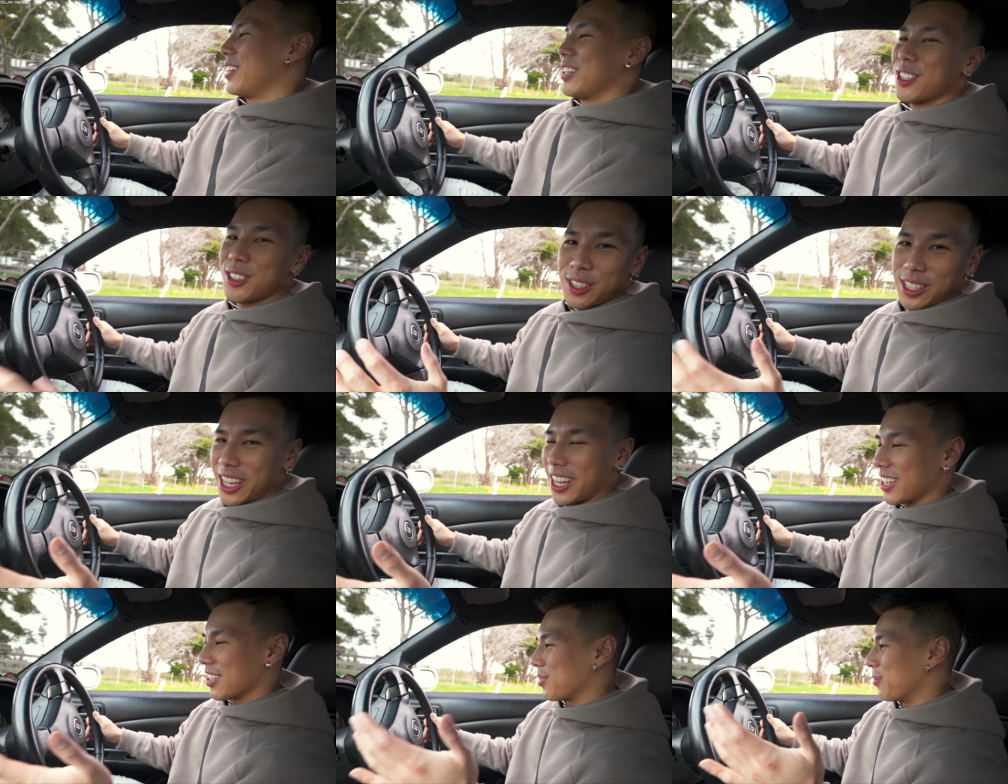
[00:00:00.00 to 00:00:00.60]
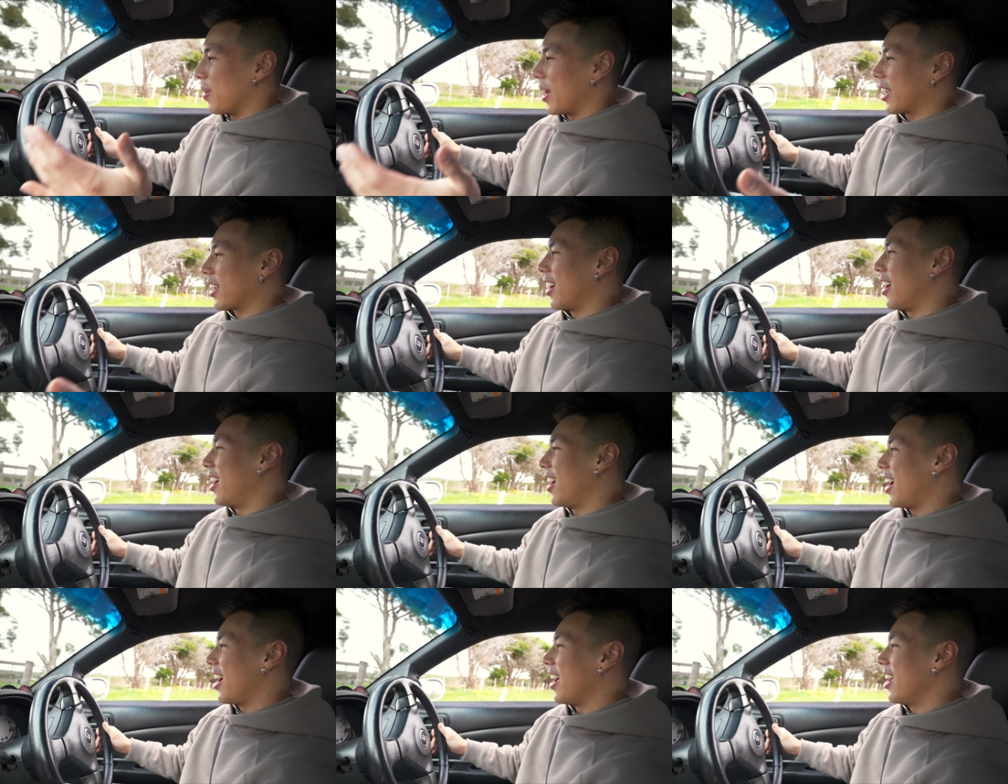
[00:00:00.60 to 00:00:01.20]
So yes, my
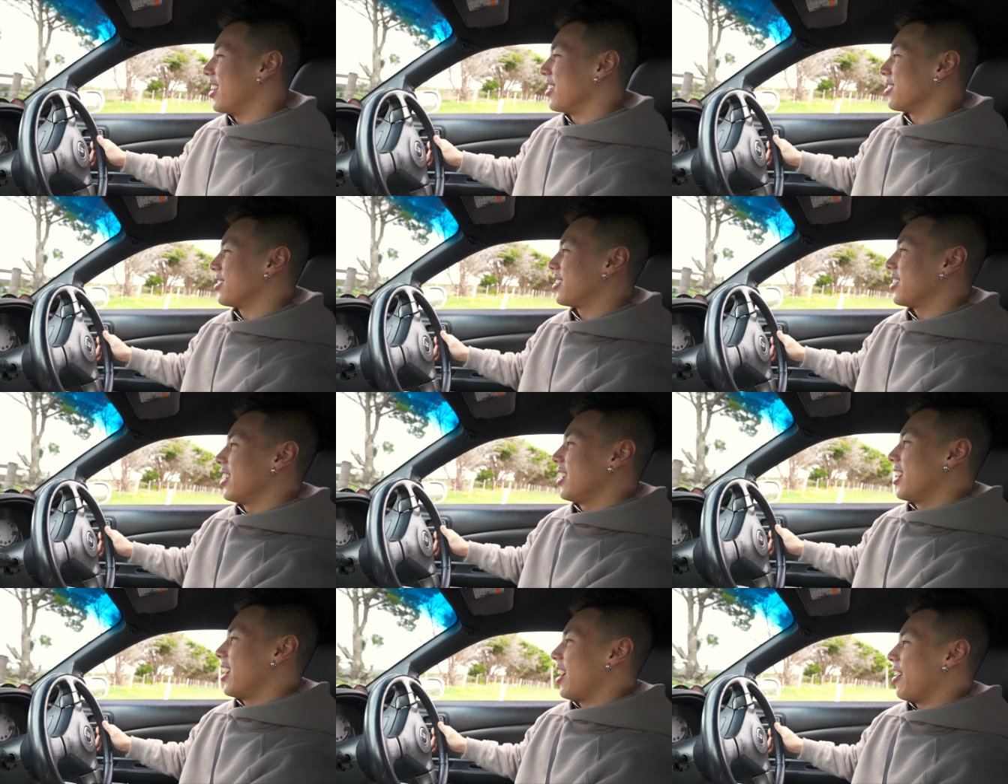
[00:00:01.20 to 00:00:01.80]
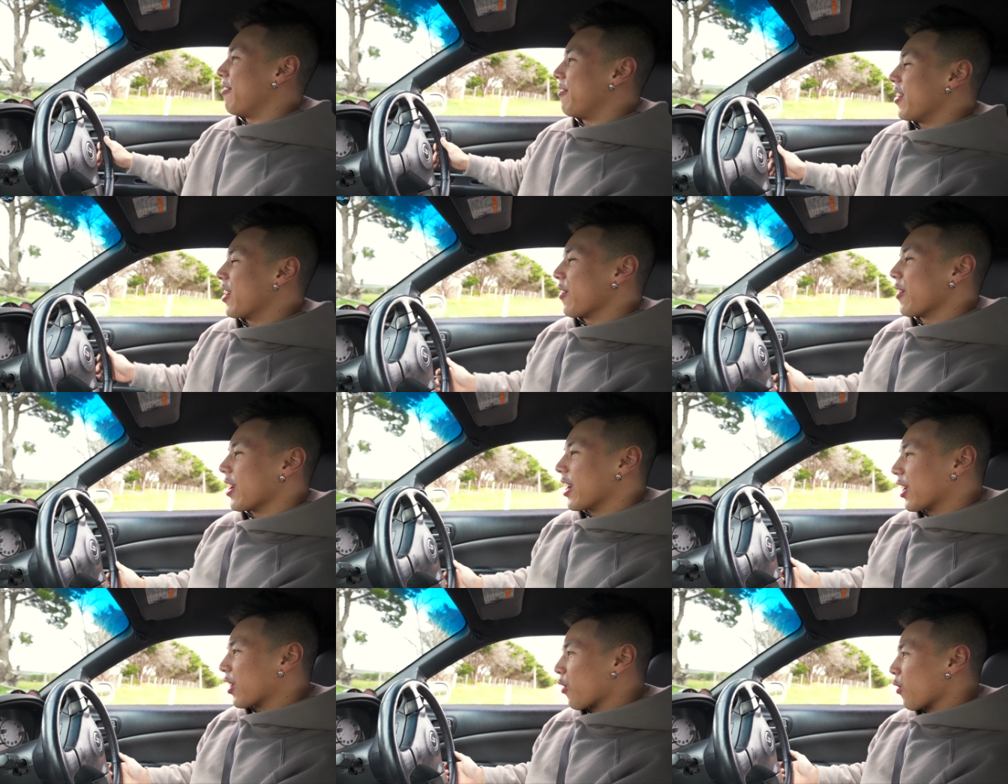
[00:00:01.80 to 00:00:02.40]
car has a
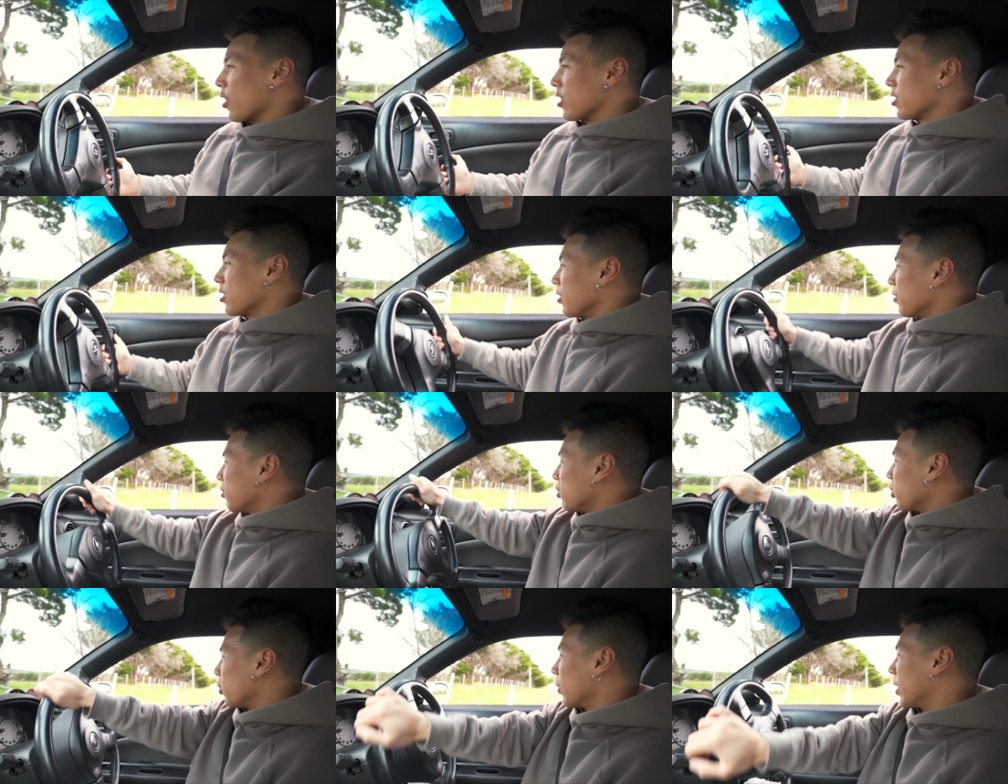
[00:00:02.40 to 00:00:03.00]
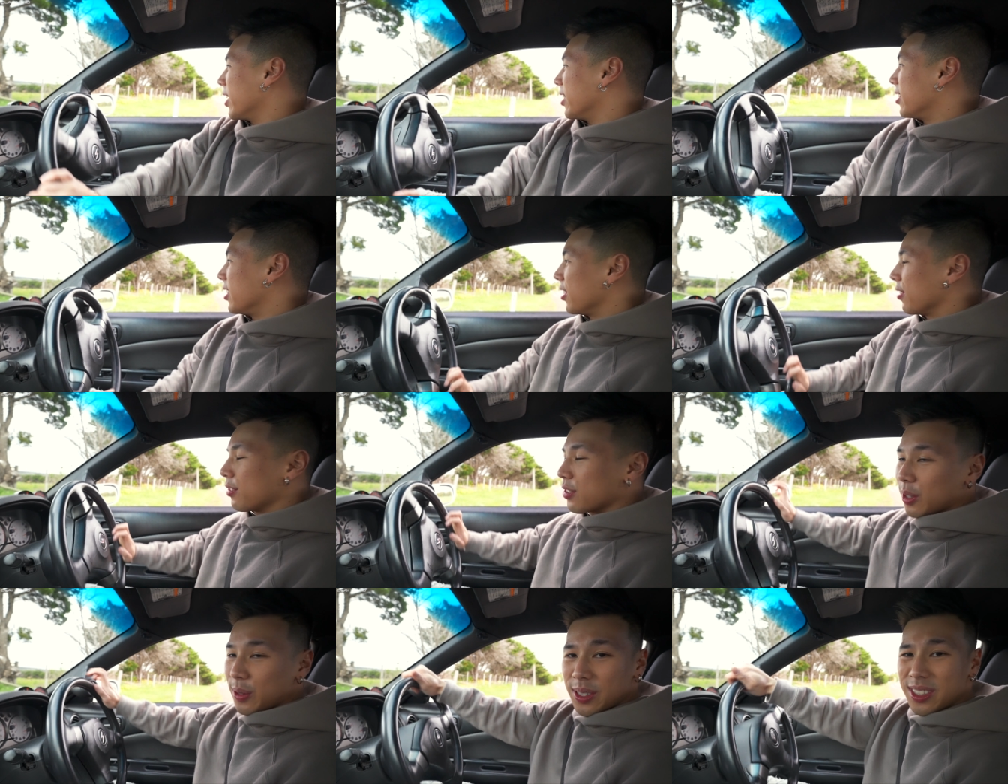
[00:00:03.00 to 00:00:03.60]
very aggressive two-way diff,
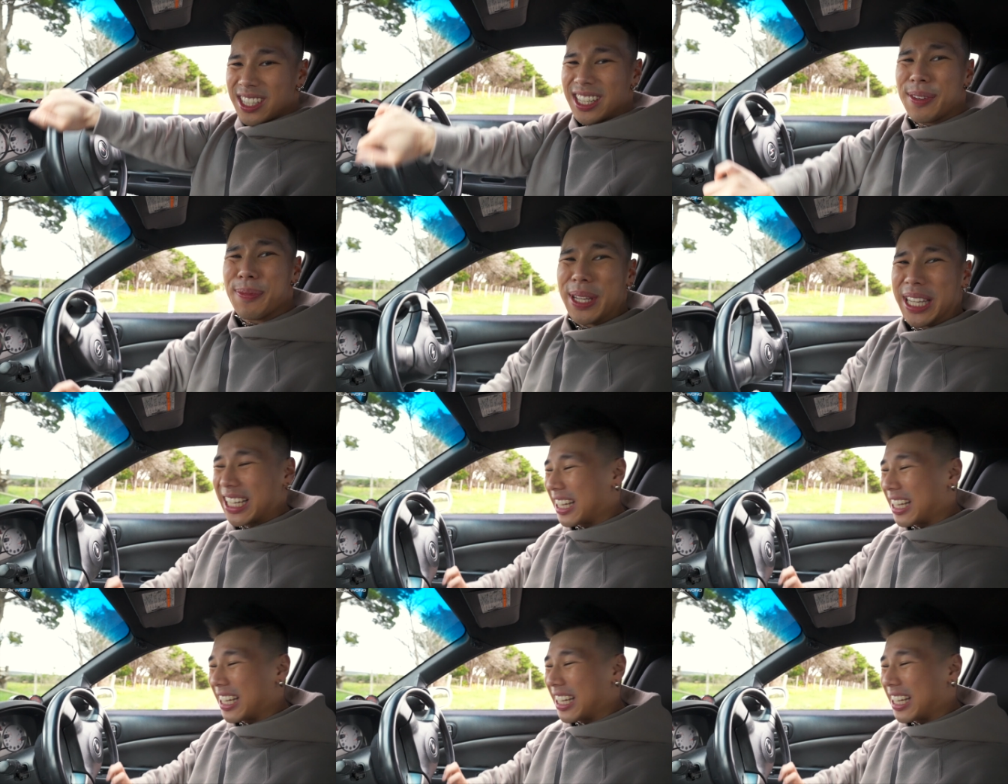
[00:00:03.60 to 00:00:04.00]
so it's going to be